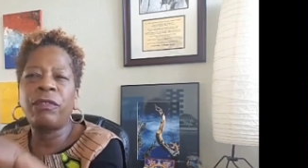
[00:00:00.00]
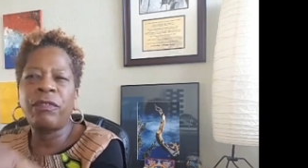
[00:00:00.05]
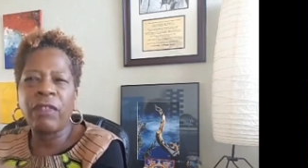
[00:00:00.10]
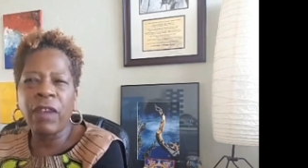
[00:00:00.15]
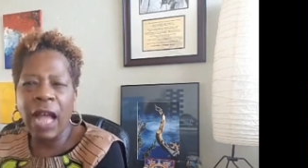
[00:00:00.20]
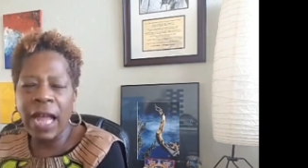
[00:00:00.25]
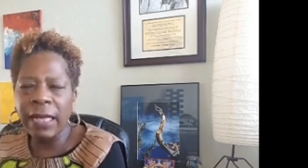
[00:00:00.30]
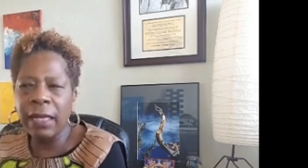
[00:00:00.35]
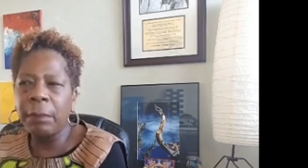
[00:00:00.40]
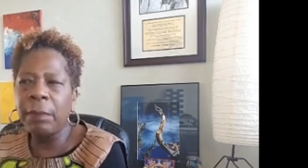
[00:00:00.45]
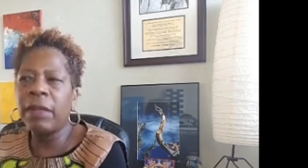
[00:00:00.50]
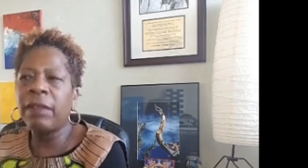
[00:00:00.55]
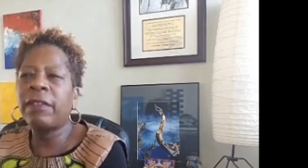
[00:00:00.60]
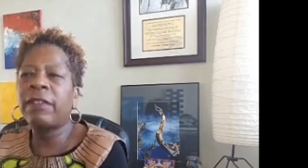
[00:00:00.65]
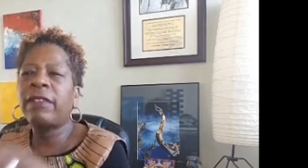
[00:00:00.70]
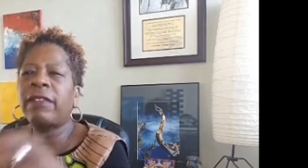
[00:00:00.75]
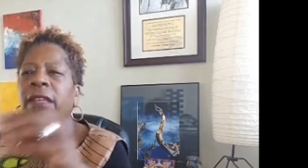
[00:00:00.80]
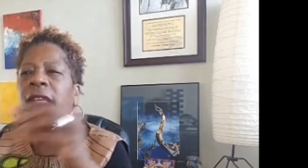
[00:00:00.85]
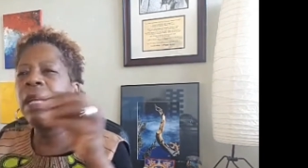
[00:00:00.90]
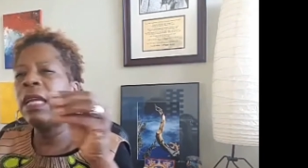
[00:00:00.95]
vitamin
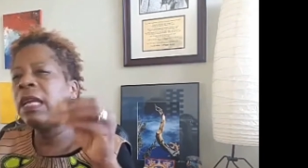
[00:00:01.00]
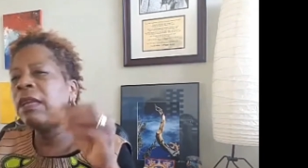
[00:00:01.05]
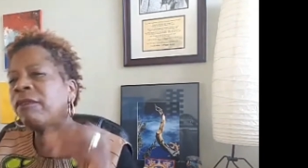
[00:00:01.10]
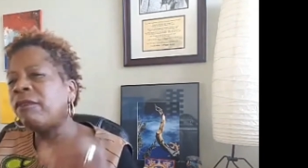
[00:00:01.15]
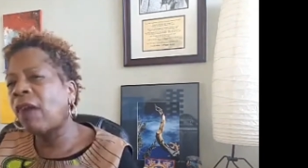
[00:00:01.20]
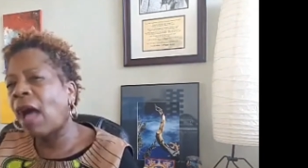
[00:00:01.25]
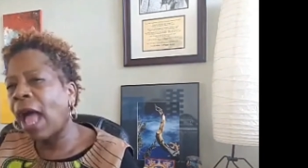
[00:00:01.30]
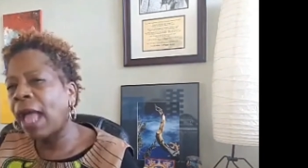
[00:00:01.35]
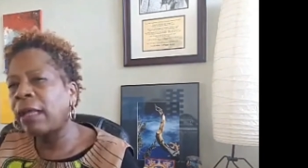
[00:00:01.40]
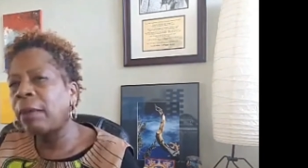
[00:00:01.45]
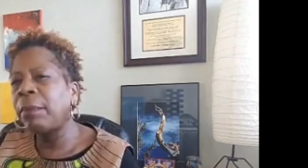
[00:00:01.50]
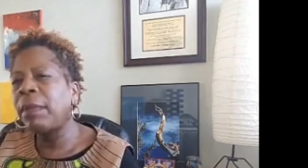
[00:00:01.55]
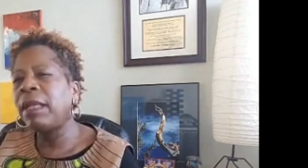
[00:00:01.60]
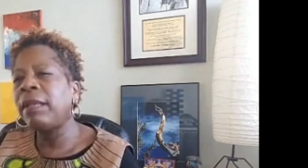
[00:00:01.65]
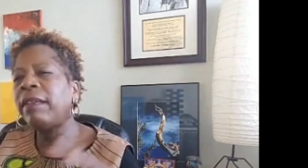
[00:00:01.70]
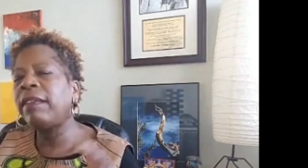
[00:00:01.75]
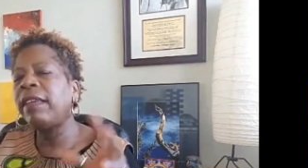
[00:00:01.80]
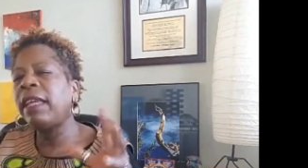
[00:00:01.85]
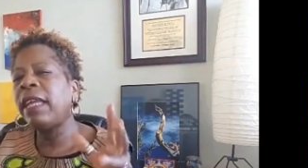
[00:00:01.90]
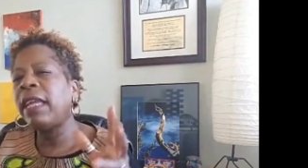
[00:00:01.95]
C,
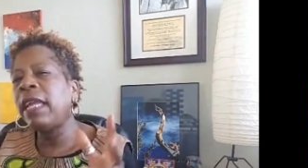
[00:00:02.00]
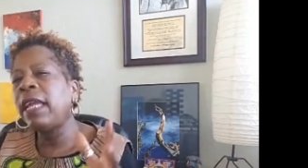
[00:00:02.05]
vitamin D.